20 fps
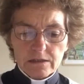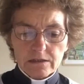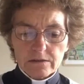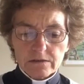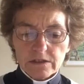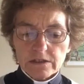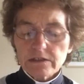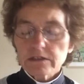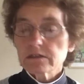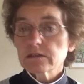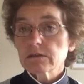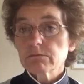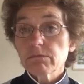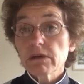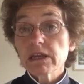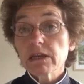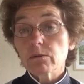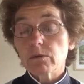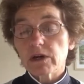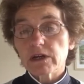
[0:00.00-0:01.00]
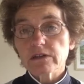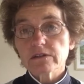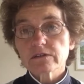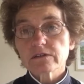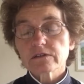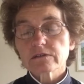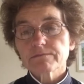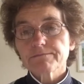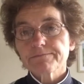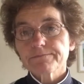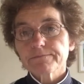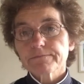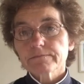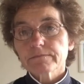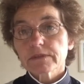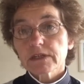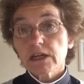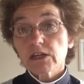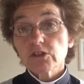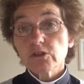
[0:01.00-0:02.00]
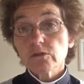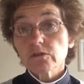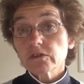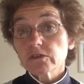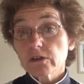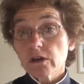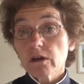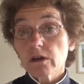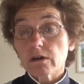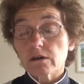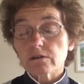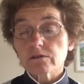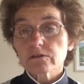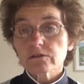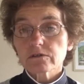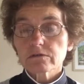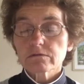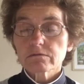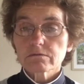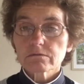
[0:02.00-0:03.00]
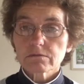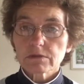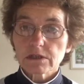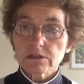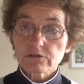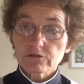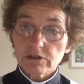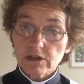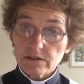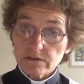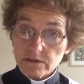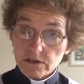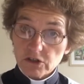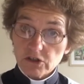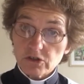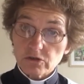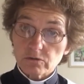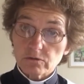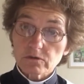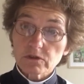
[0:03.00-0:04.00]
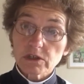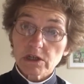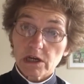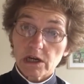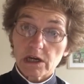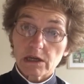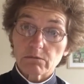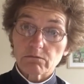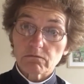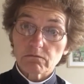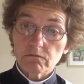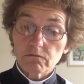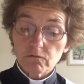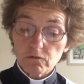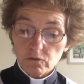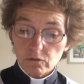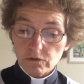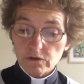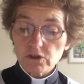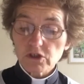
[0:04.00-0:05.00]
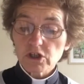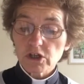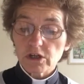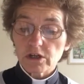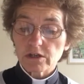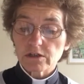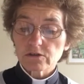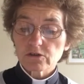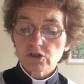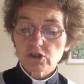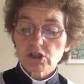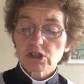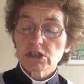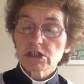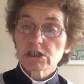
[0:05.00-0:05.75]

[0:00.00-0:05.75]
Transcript: This is in many ways a new start, a transitional time for the Church.